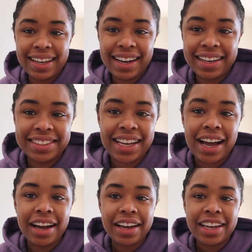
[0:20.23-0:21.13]
Guys,
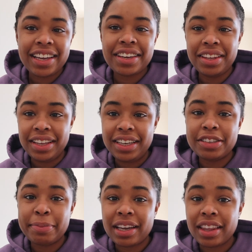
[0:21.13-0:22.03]
I
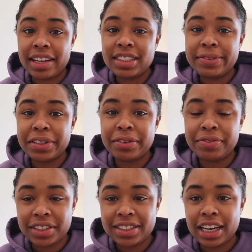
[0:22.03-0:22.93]
cleaned my lens for the
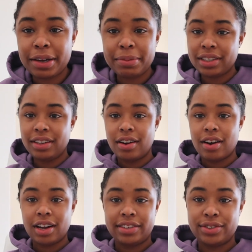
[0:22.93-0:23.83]
first time in
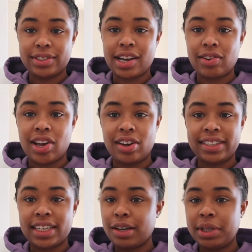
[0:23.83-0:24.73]
God knows how
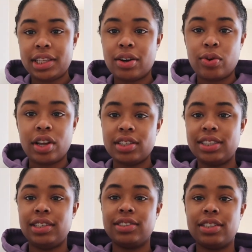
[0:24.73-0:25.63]
long. Tell me the
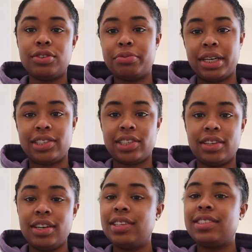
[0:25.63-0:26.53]
quality doesn't look better.